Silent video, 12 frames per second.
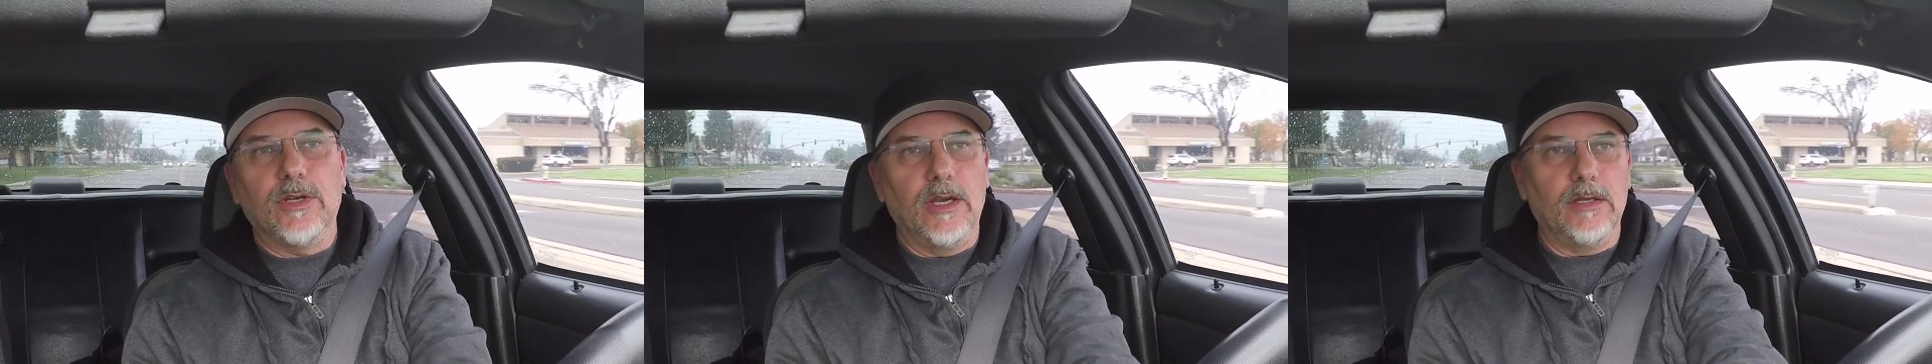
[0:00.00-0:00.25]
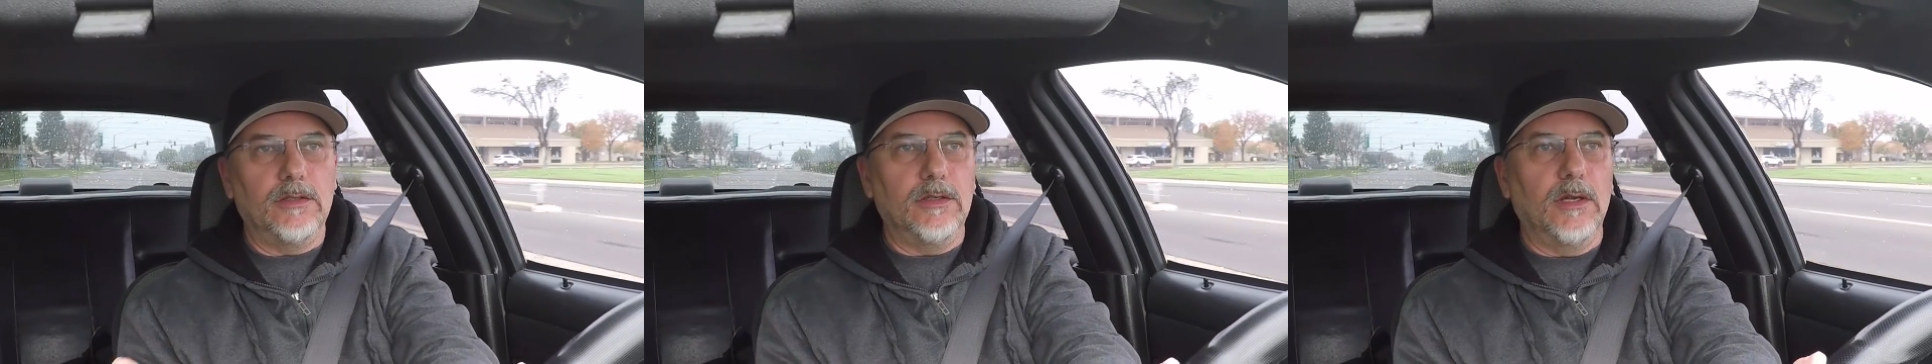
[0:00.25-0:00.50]
I
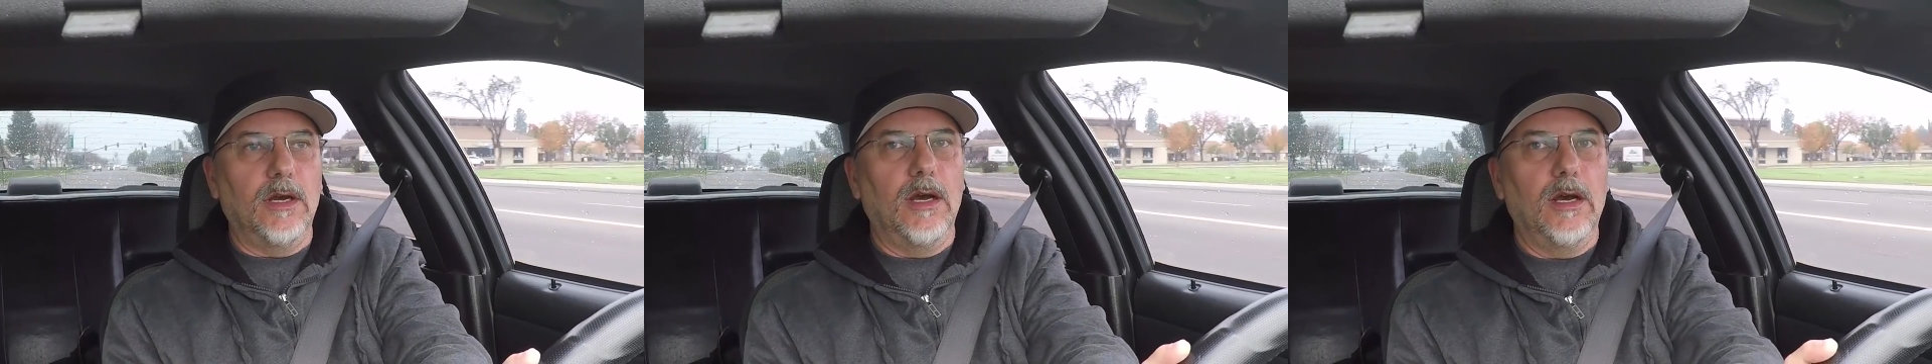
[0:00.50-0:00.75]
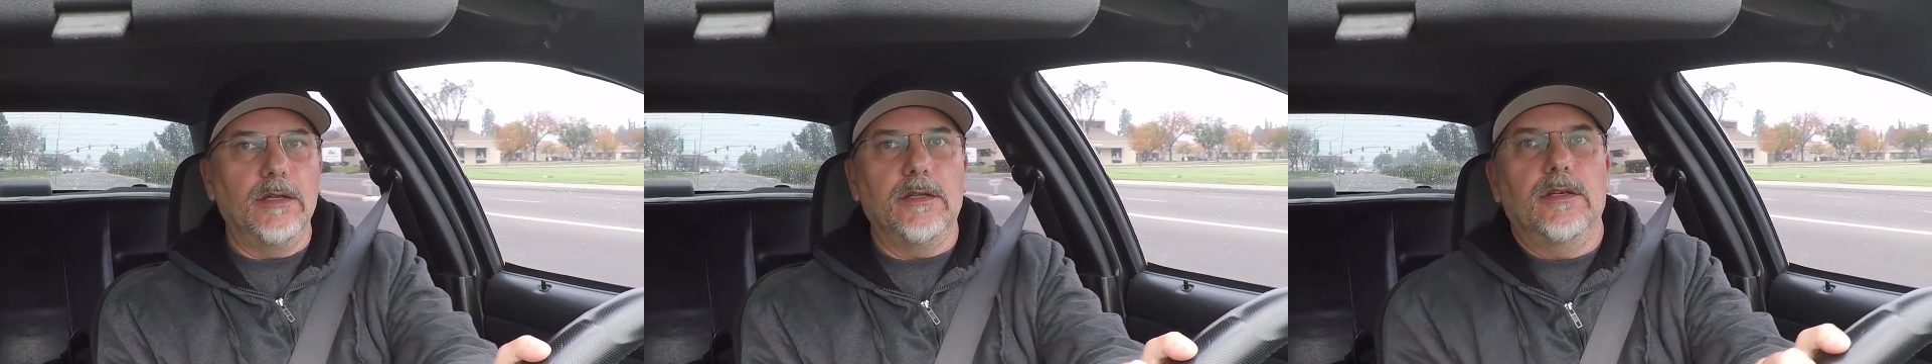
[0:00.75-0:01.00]
had good
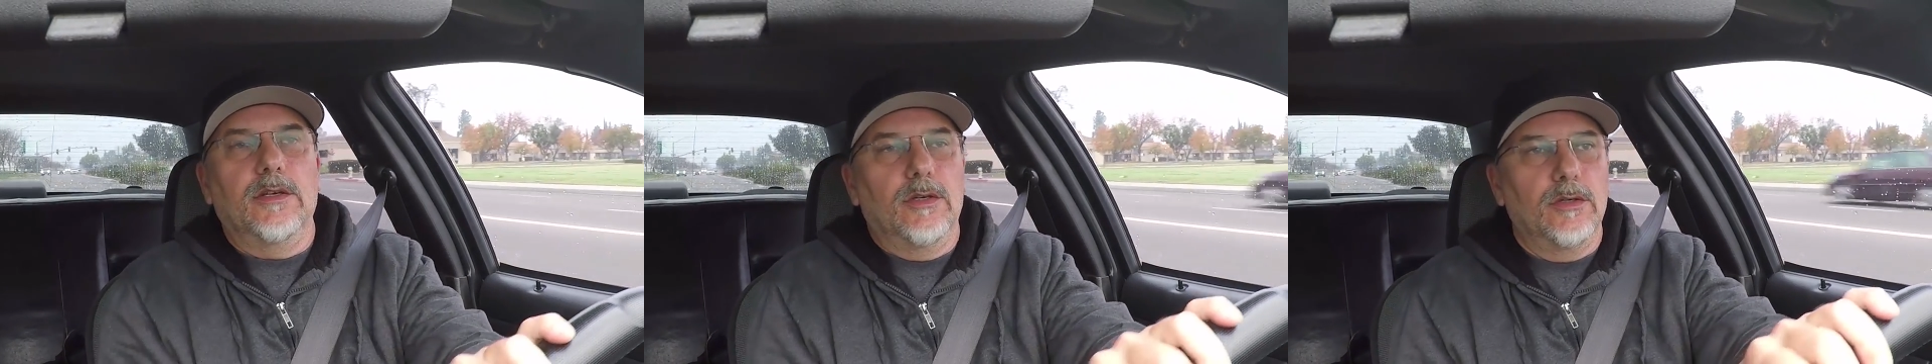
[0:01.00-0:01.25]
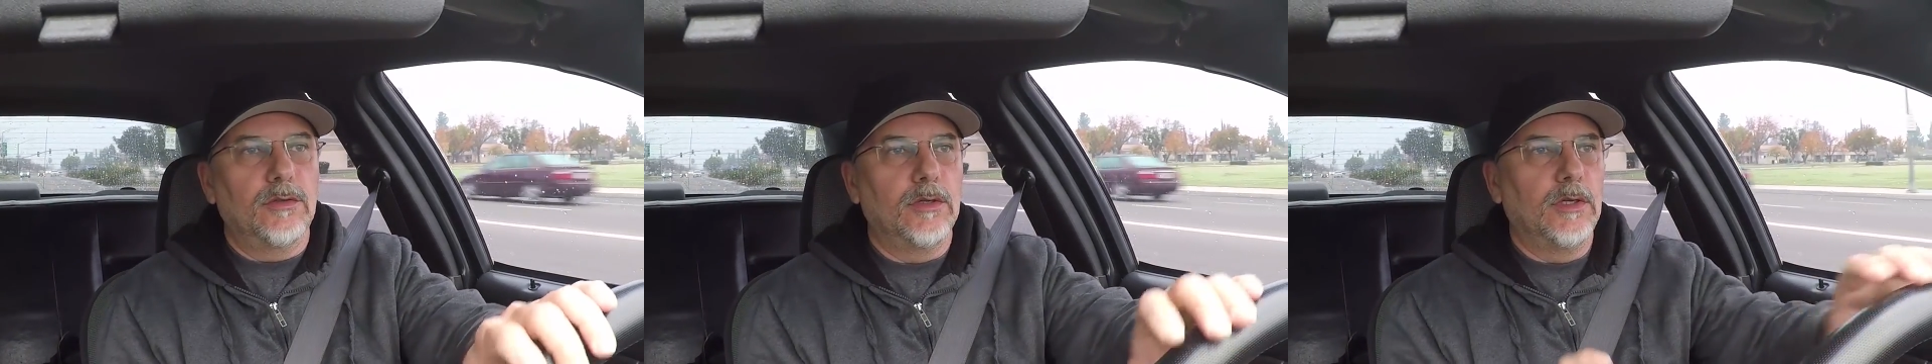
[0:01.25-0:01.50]

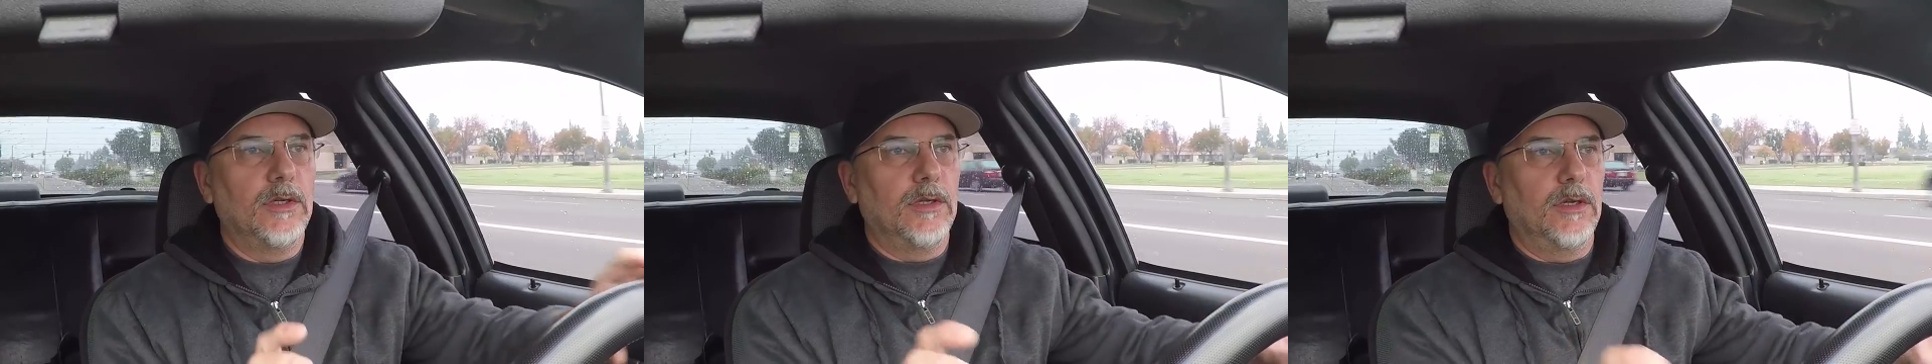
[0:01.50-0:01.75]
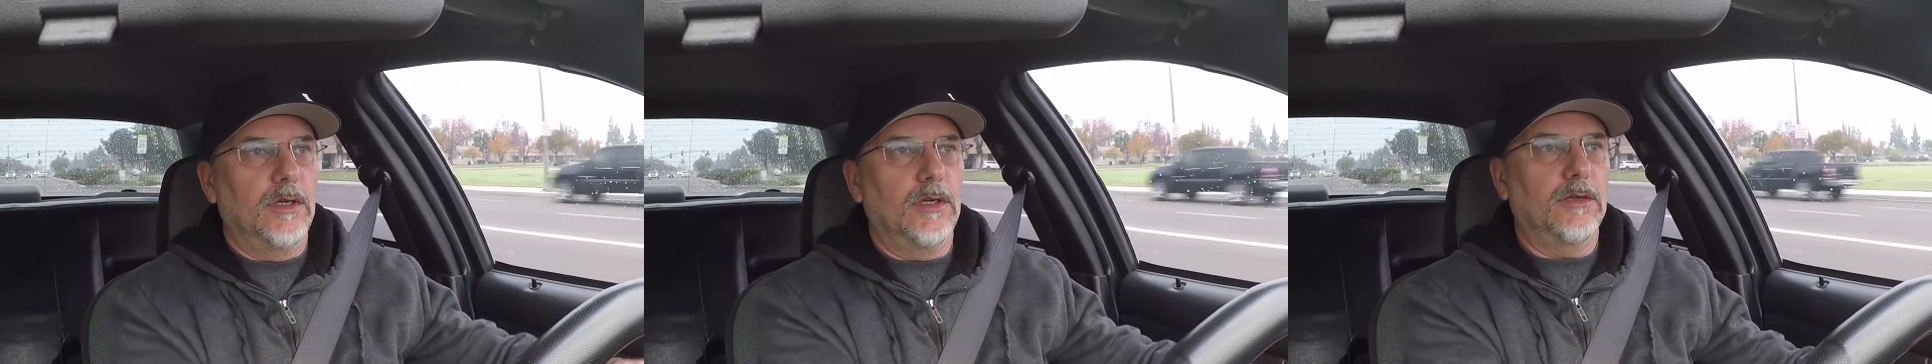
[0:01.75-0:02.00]
audio,
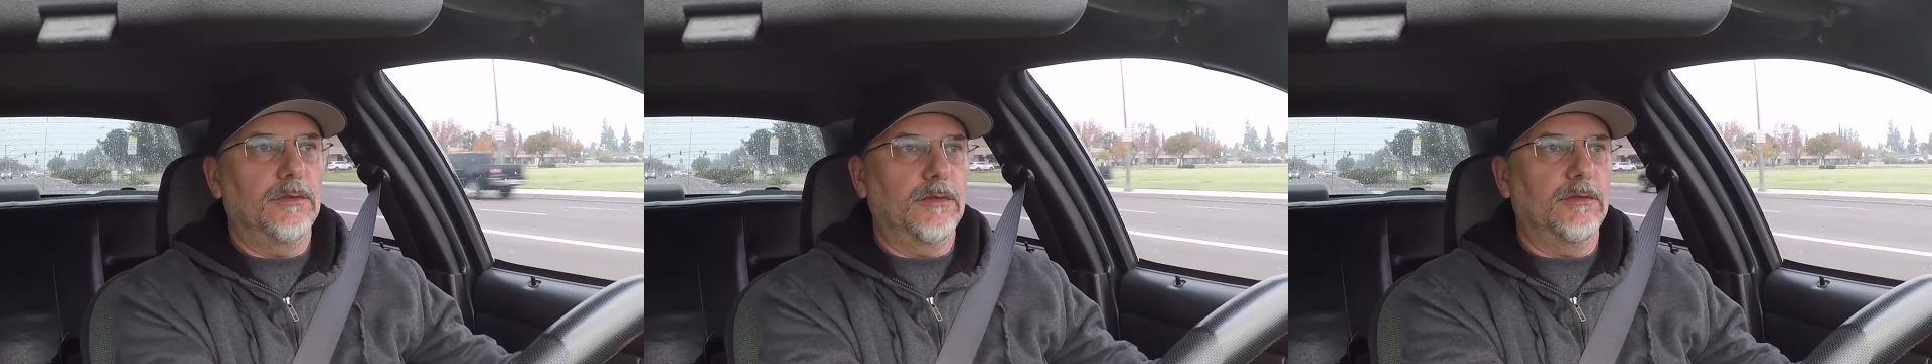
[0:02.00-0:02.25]
uh,